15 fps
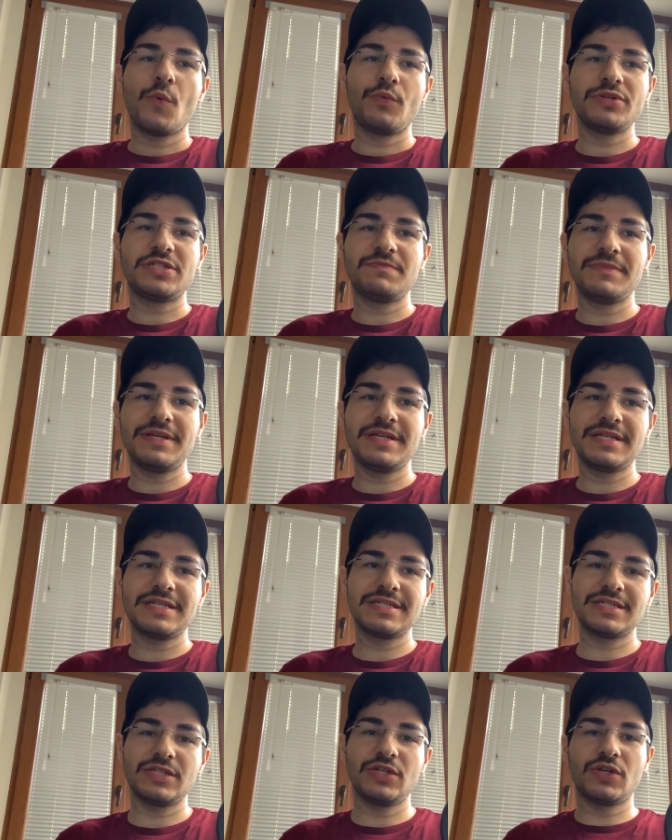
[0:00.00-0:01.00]
which
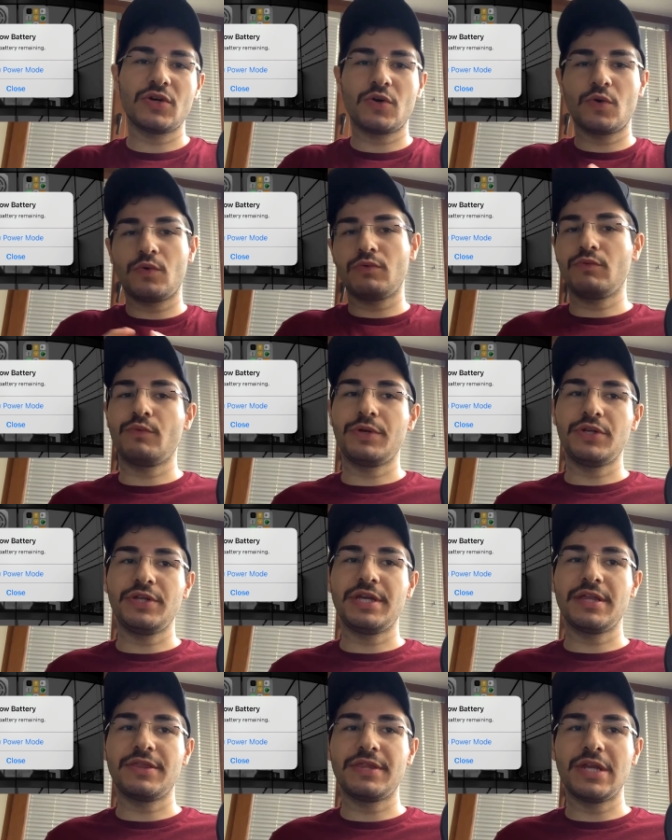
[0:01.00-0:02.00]
means, you know, when you
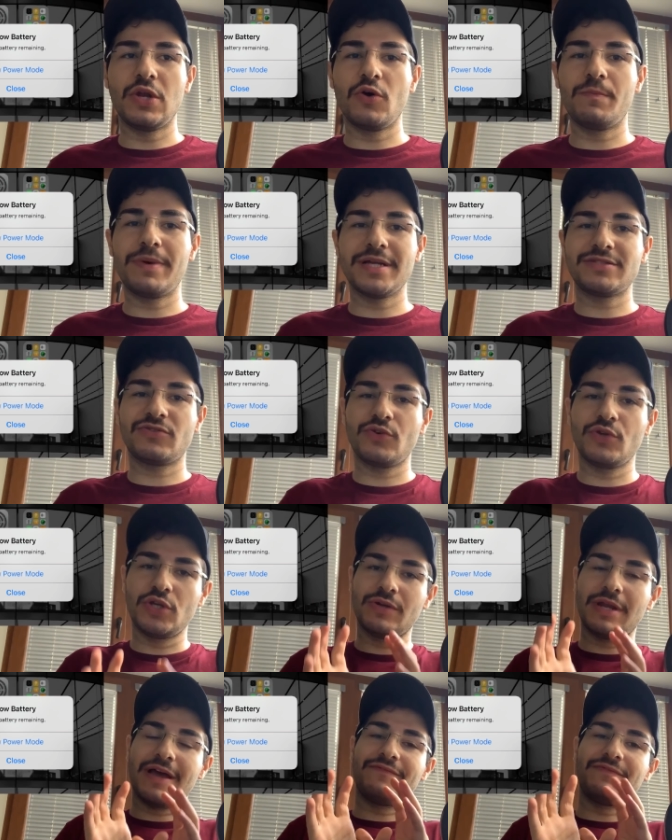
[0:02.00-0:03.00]
get the low battery,
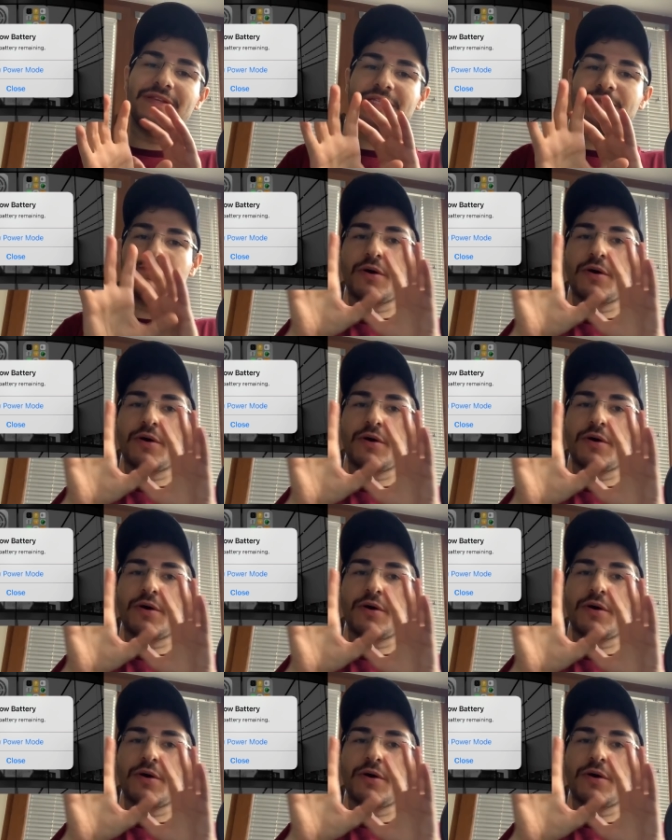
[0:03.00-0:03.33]
you'll have this